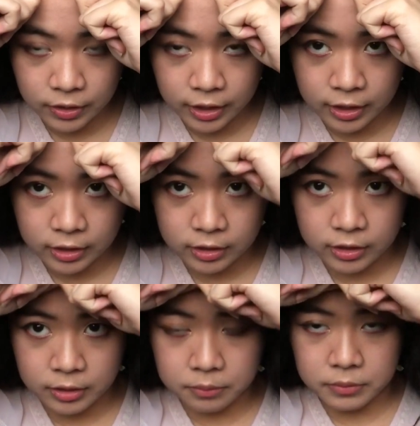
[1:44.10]
so that
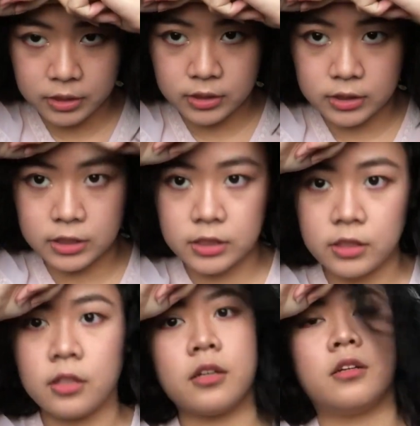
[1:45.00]
it
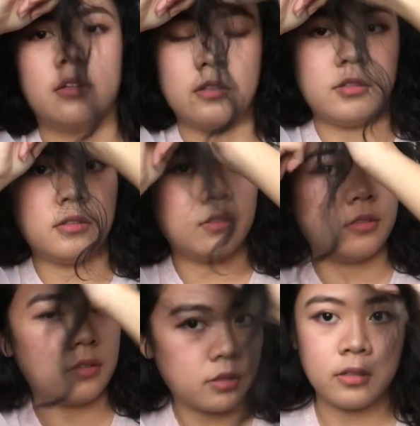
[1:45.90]
meets.
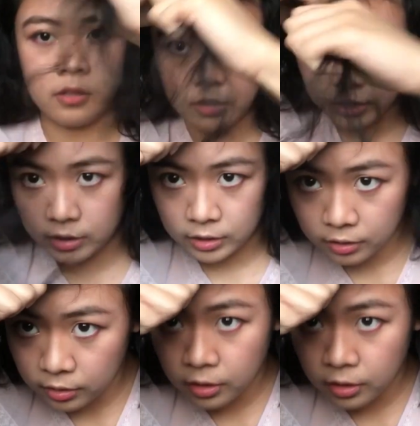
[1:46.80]
Then I'm gonna gather the